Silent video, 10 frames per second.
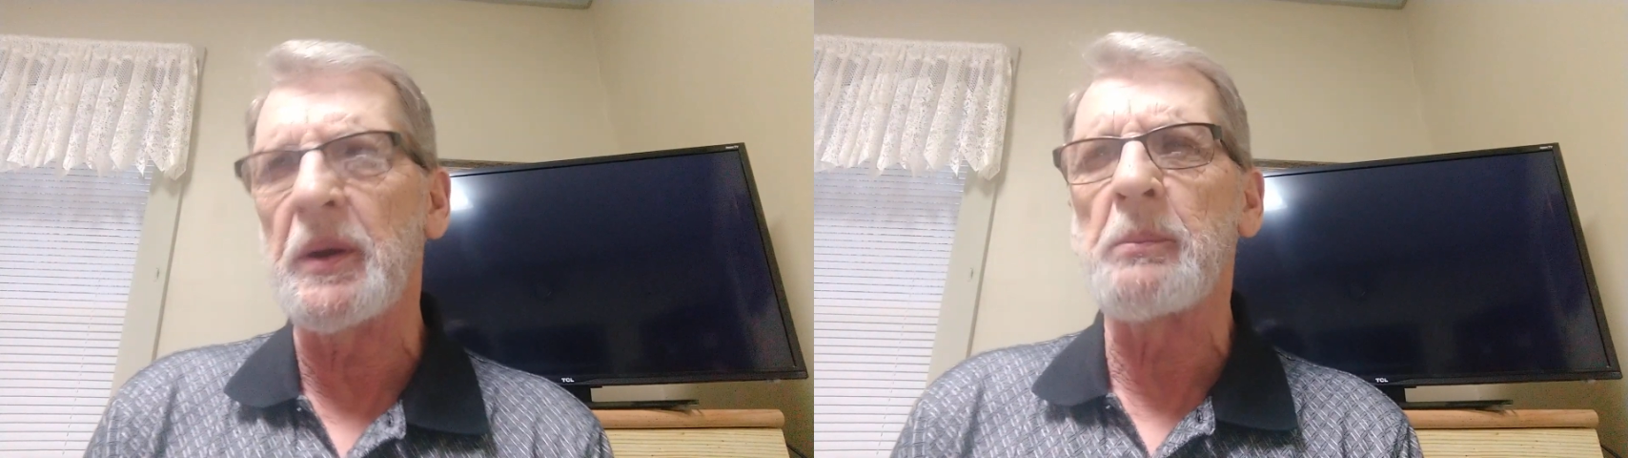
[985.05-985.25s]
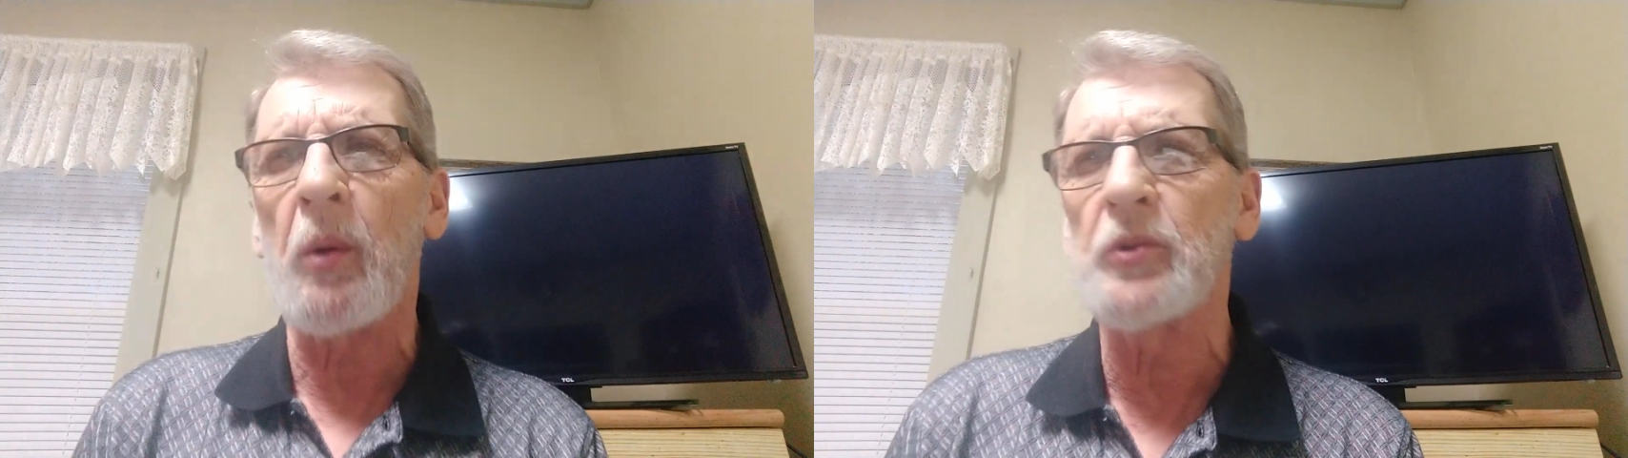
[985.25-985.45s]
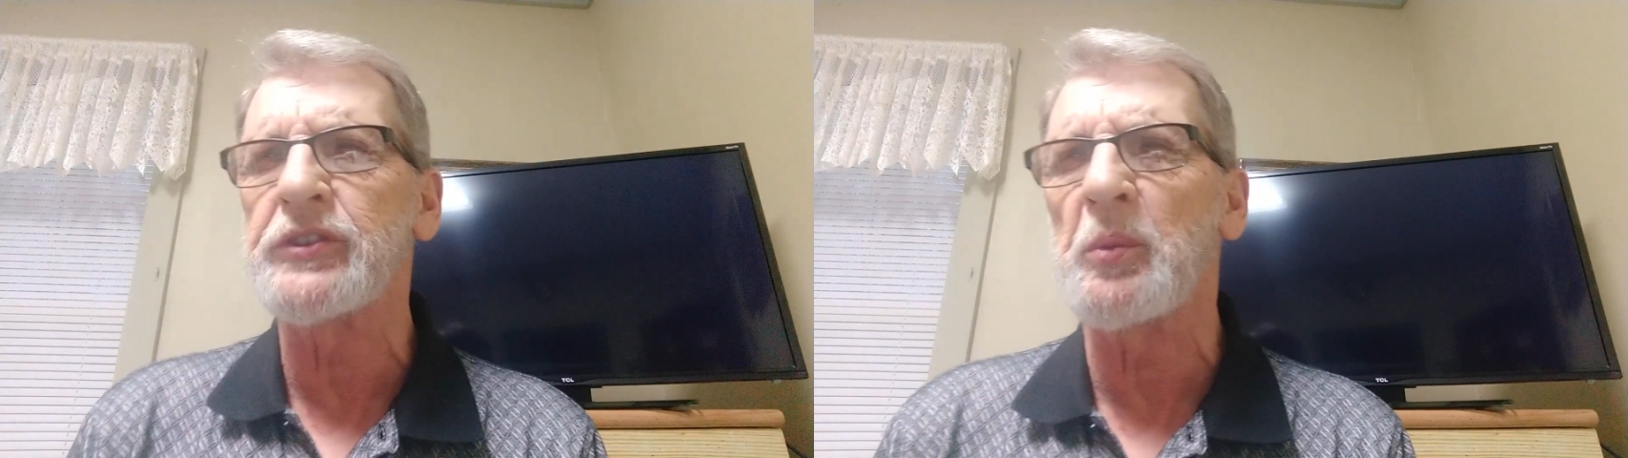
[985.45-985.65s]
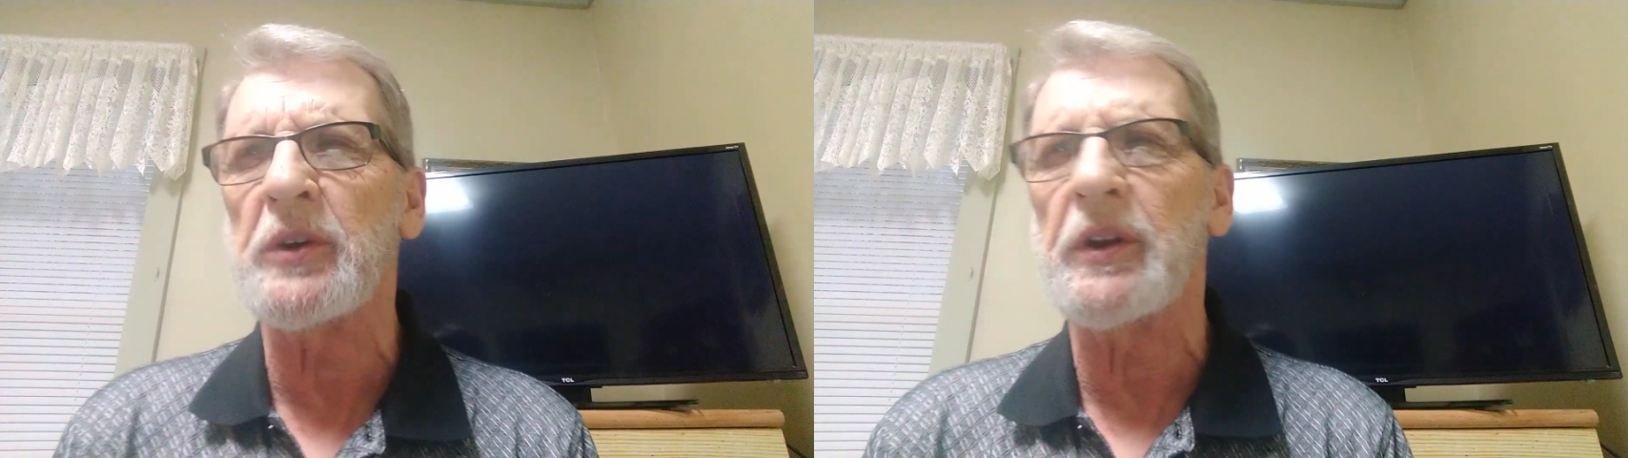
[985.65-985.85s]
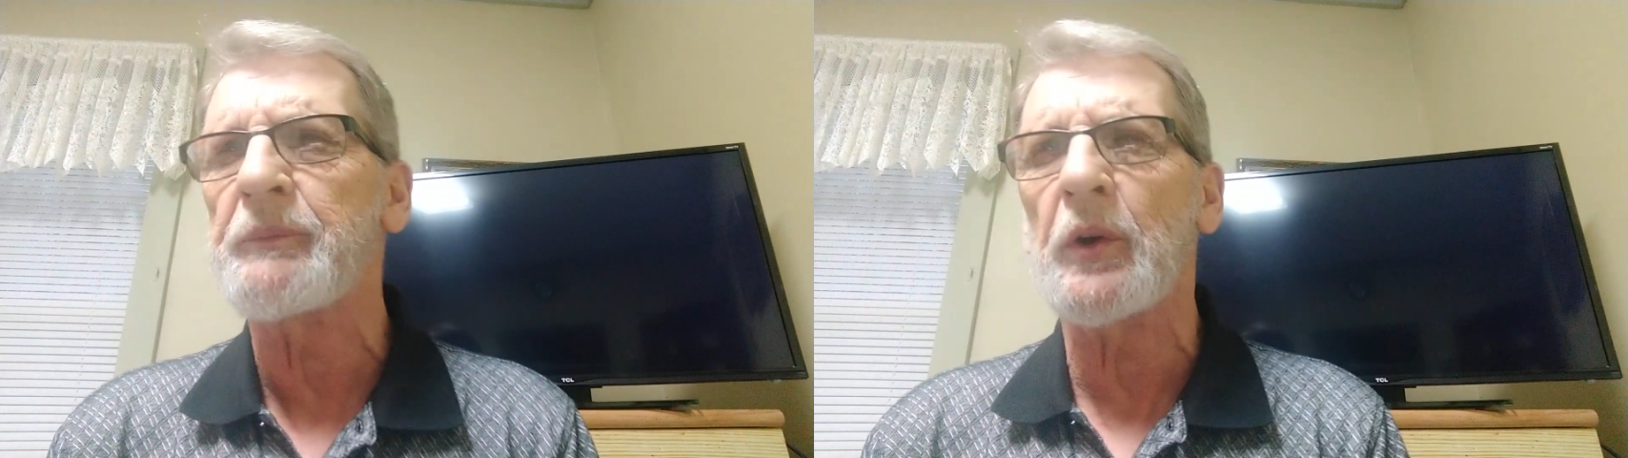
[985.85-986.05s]
and abortion
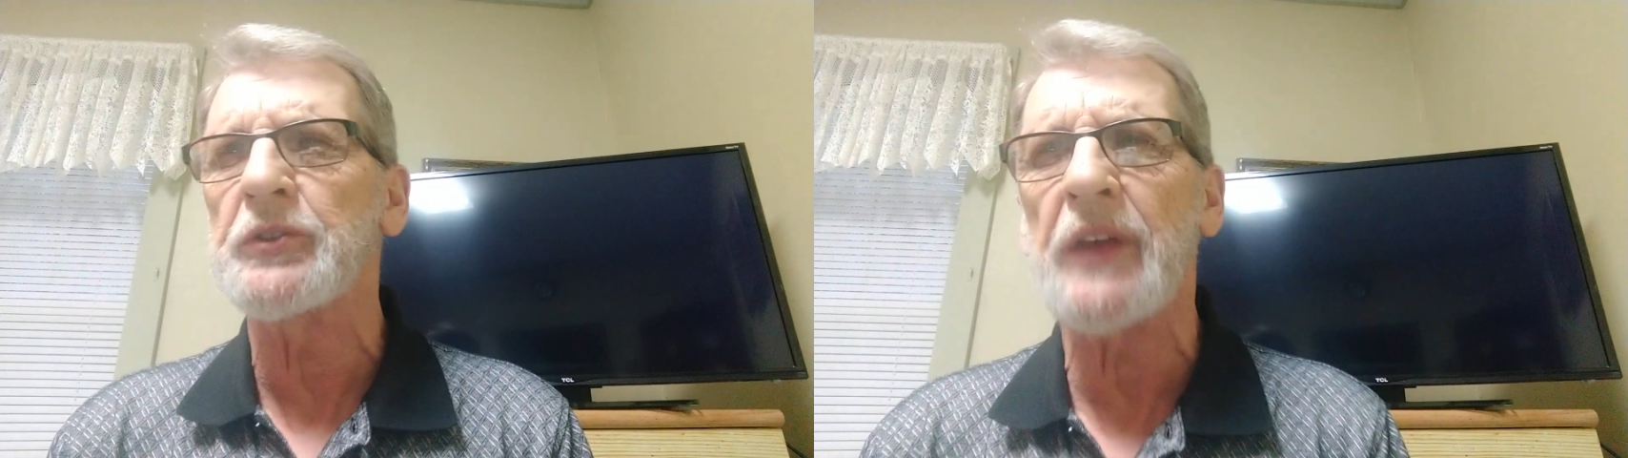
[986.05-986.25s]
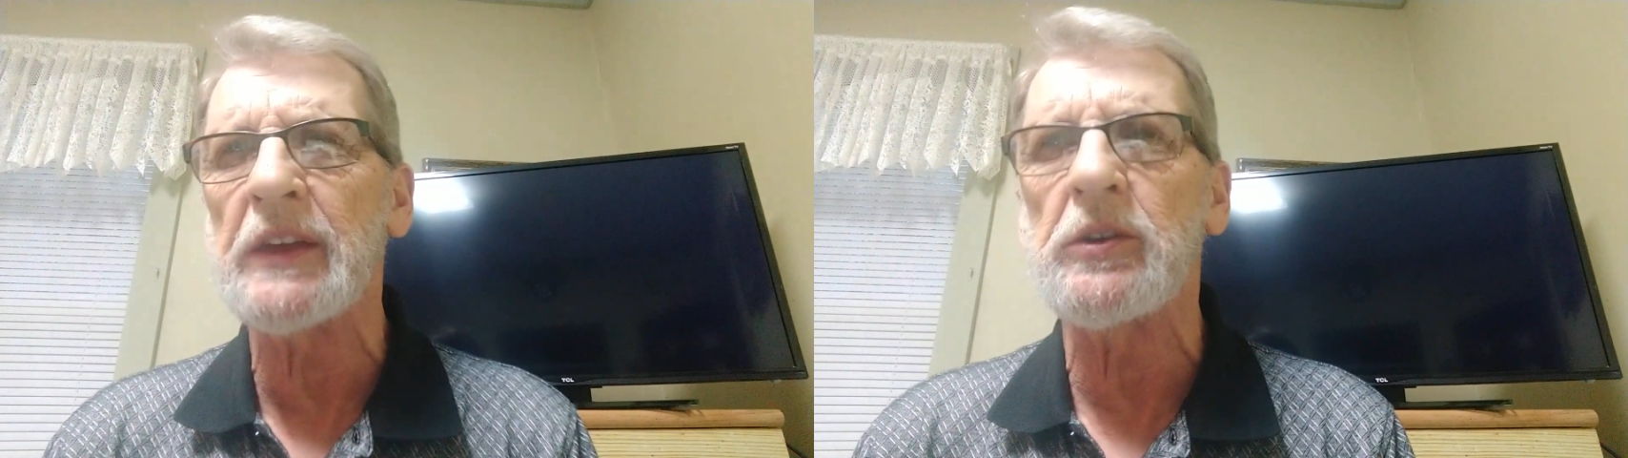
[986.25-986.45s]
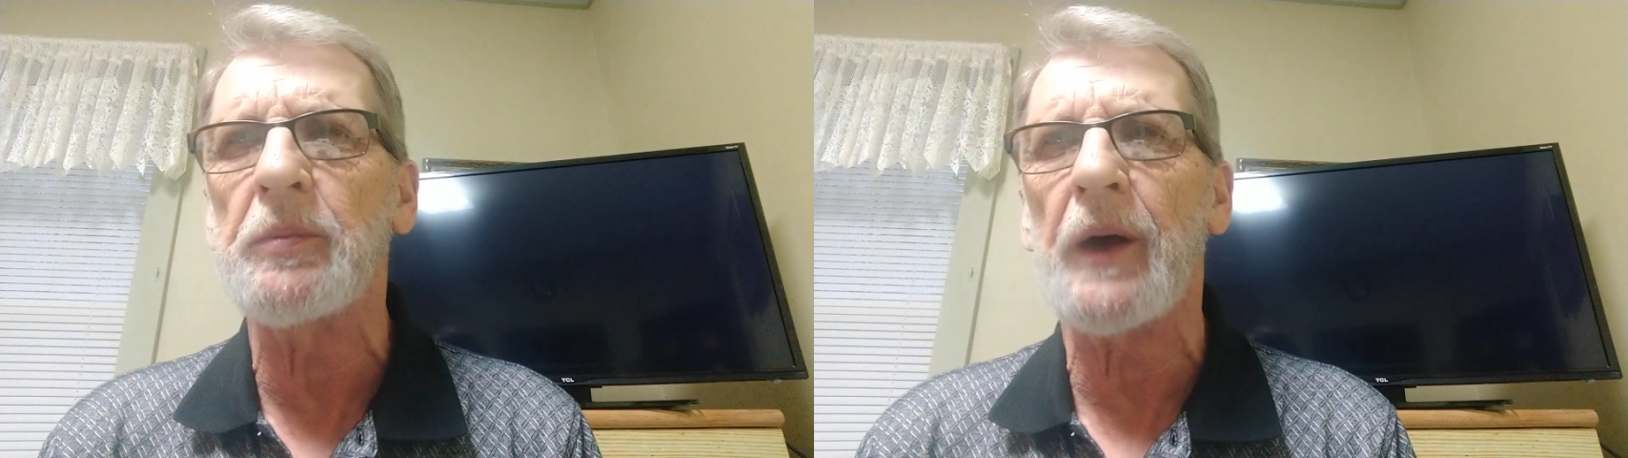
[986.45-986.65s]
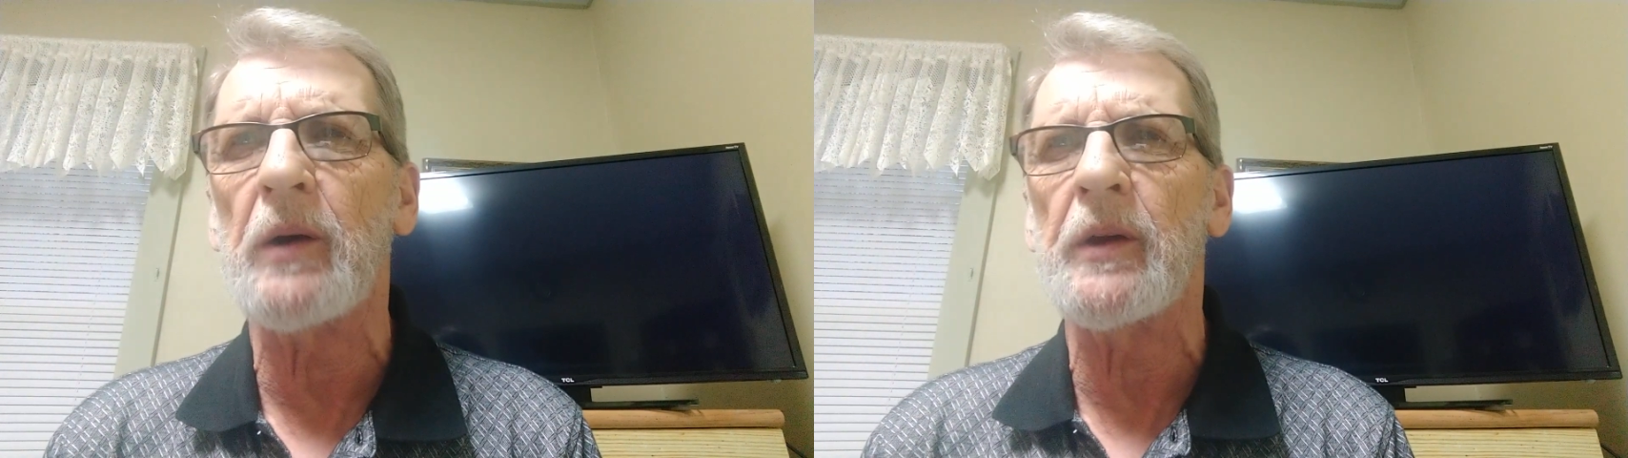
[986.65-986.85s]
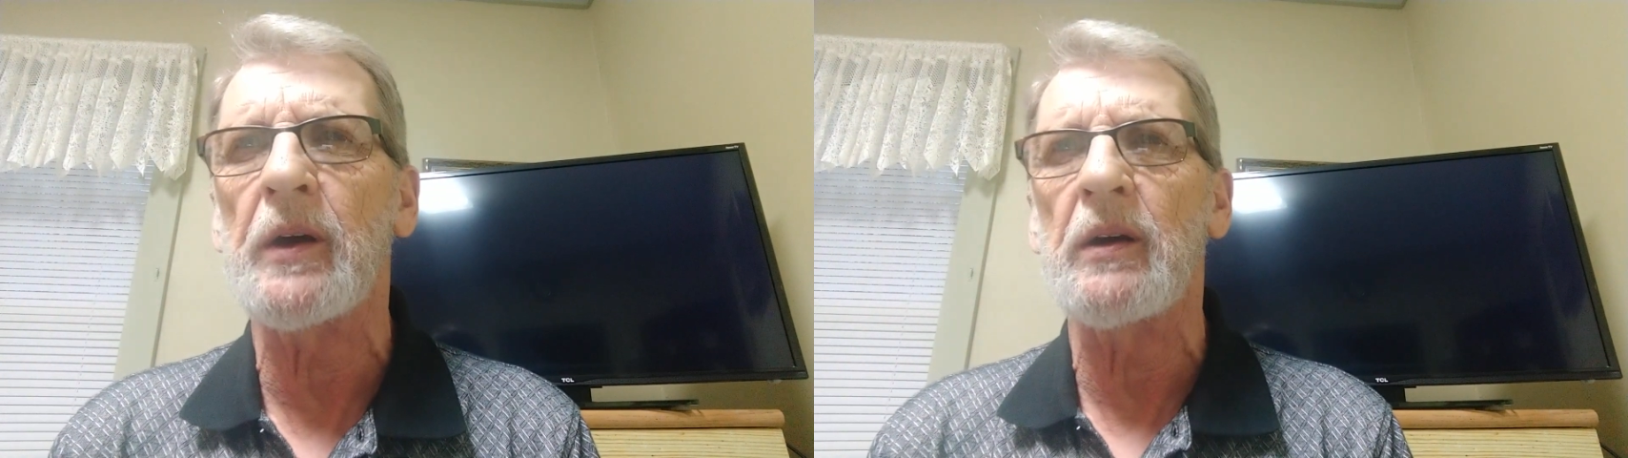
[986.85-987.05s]
wasn't the first thing you
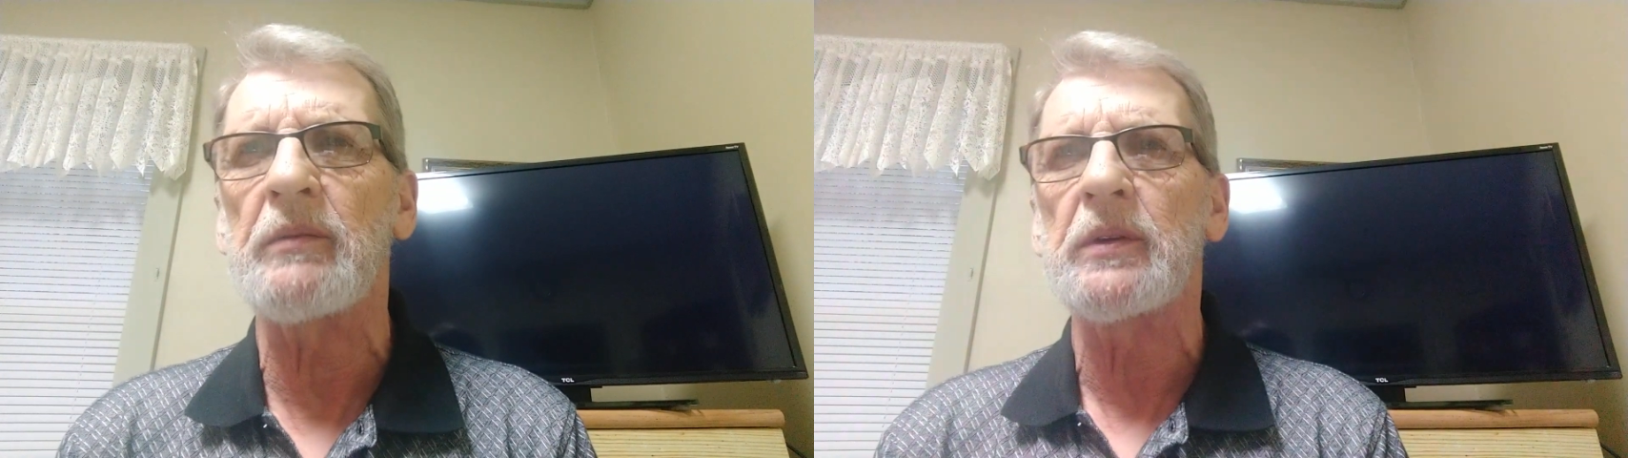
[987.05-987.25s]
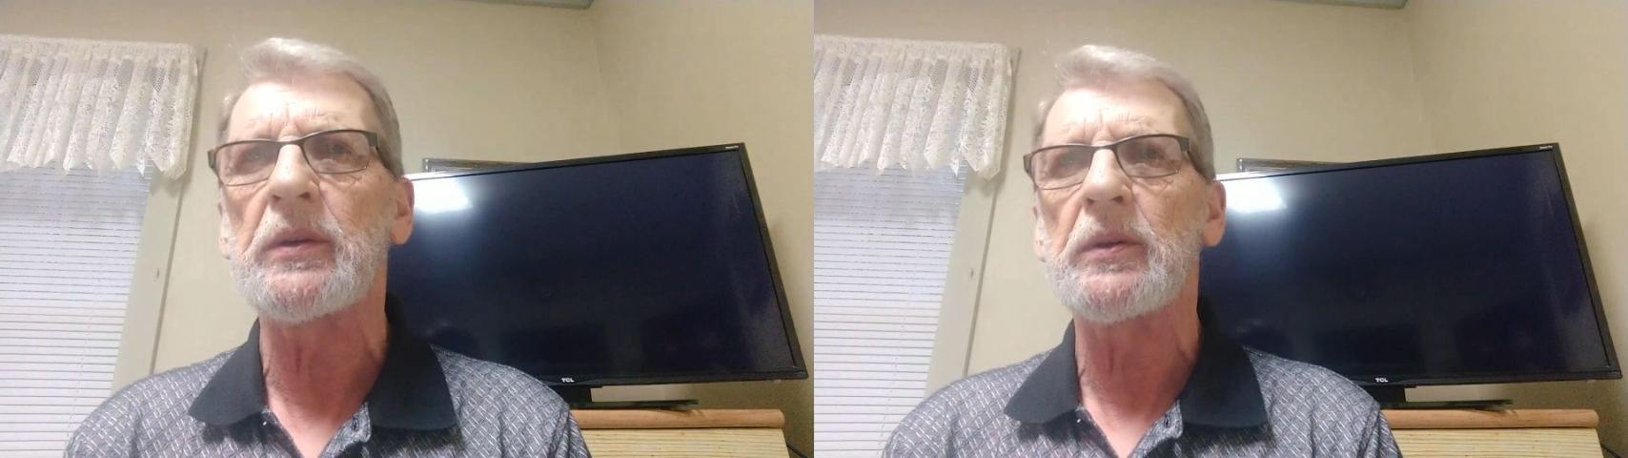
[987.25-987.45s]
thought of?